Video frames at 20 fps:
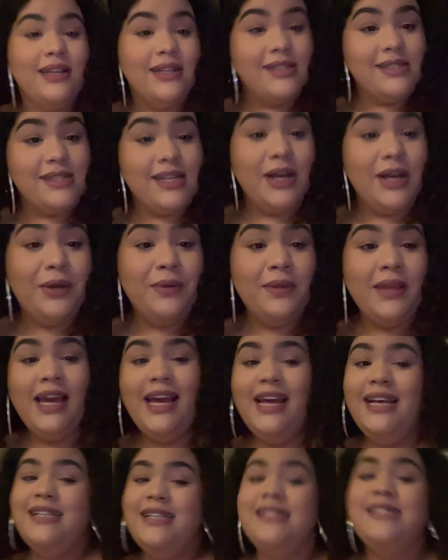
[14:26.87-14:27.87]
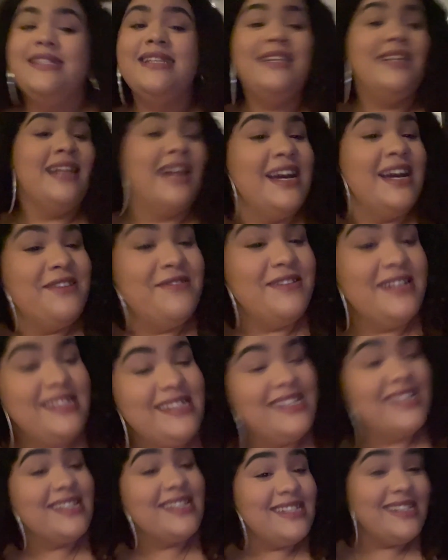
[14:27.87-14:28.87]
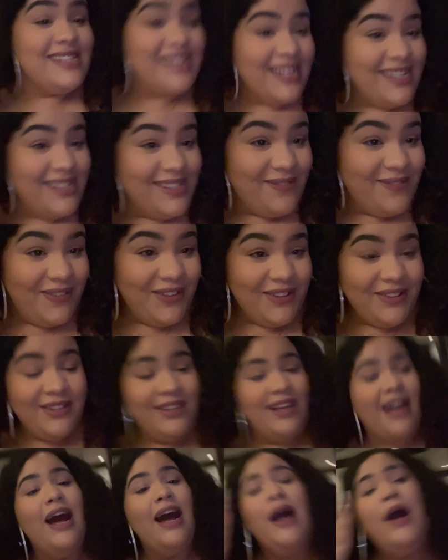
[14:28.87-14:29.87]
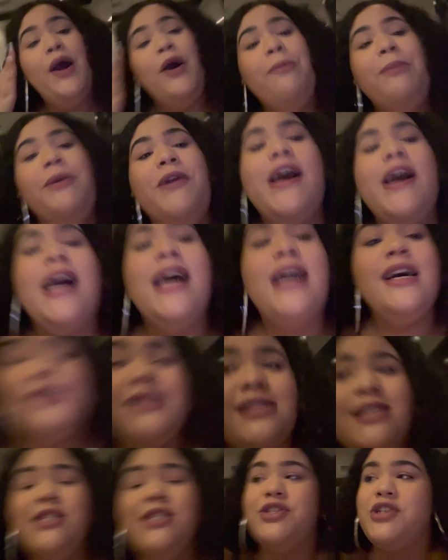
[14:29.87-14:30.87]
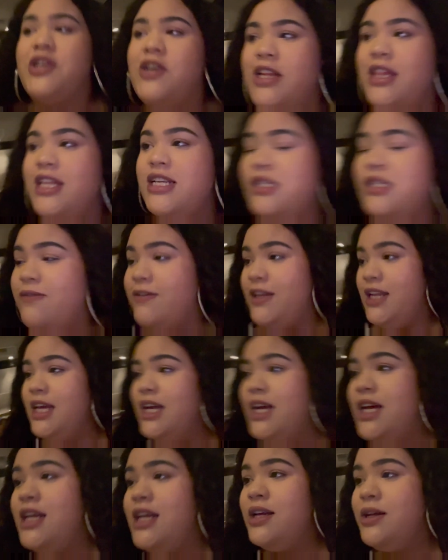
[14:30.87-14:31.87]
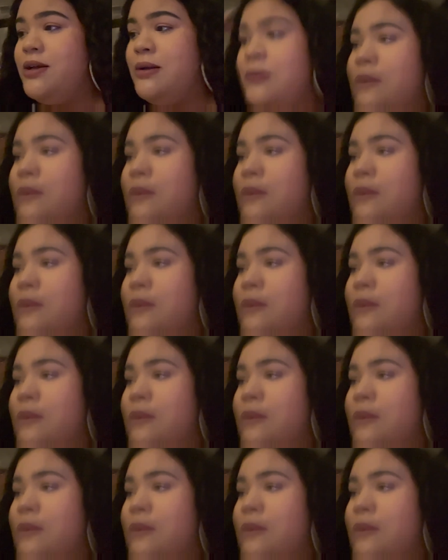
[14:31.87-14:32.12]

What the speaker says: So yes, night was successful. I hope you guys enjoyed this video.